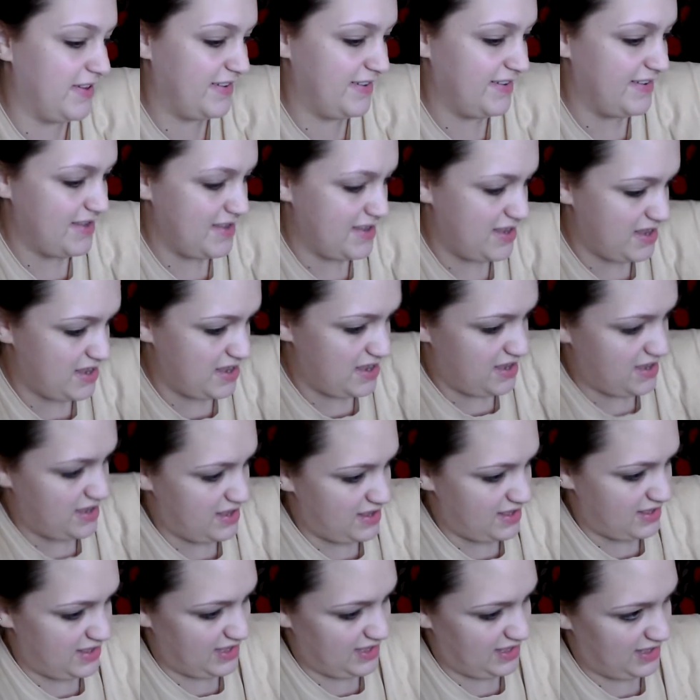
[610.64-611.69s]
I
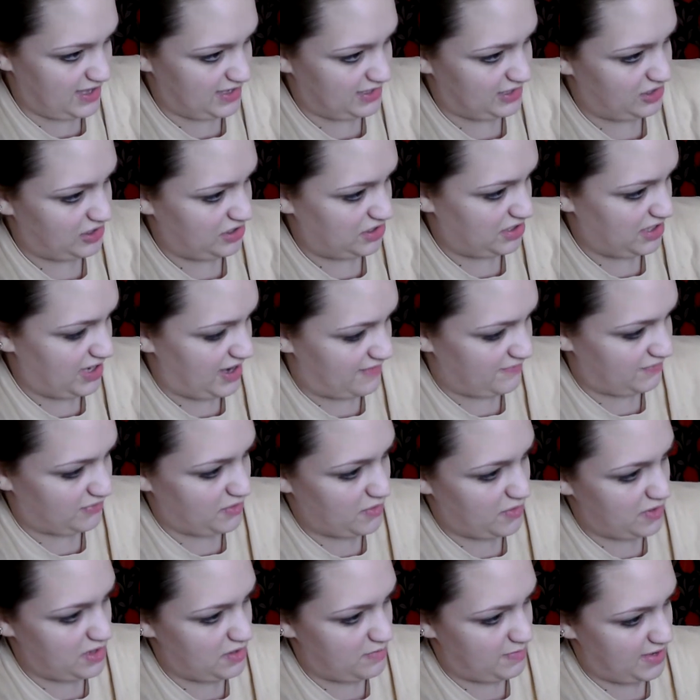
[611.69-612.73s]
think that's just gonna have to
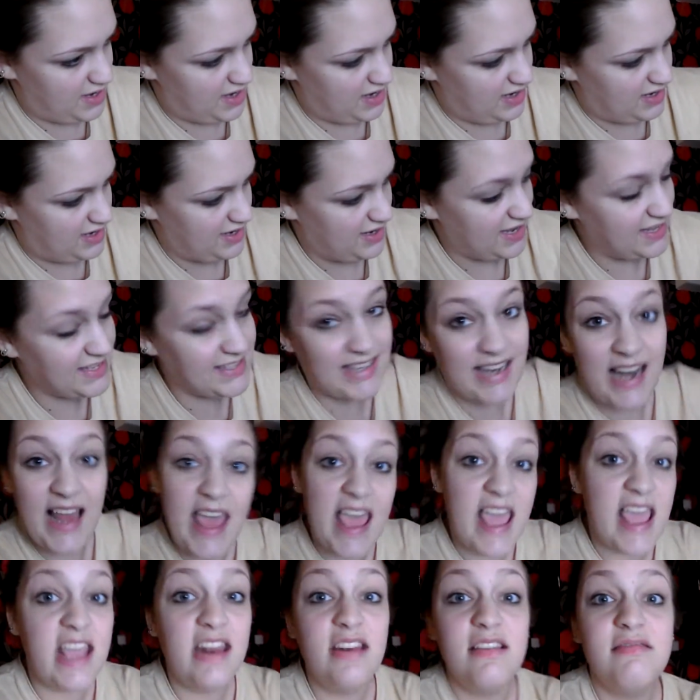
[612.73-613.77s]
go in the bin. It's
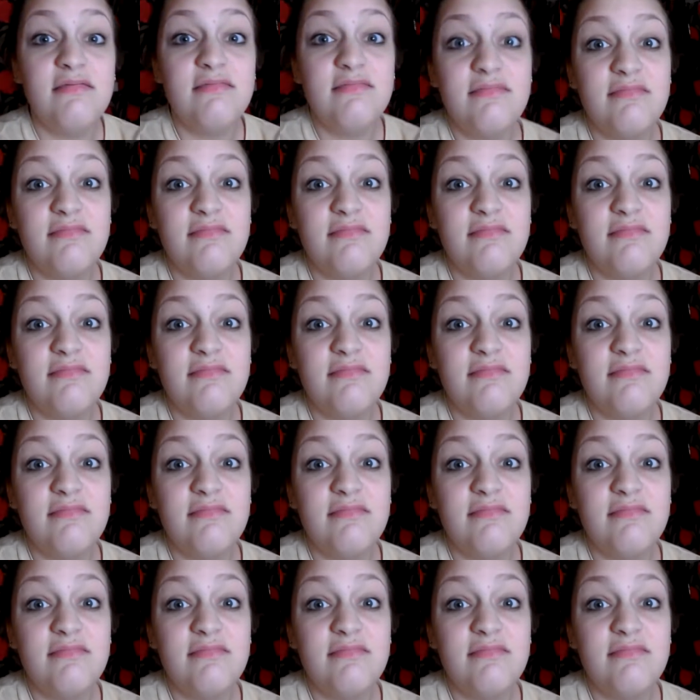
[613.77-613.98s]
clean,